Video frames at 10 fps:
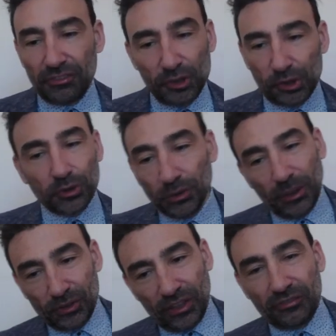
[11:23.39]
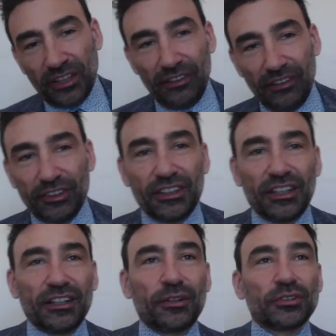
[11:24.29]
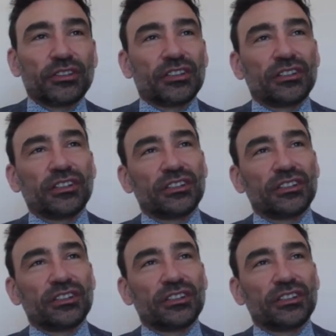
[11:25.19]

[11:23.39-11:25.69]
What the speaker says: because I've never taken a course in statistics.